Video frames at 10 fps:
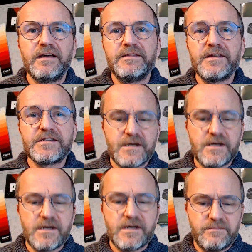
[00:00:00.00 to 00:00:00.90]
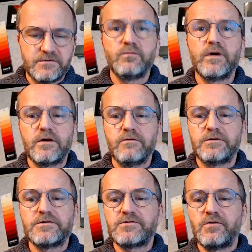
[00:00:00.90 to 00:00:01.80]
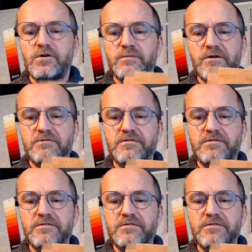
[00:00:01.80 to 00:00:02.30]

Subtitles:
In this episode, we're going to talk about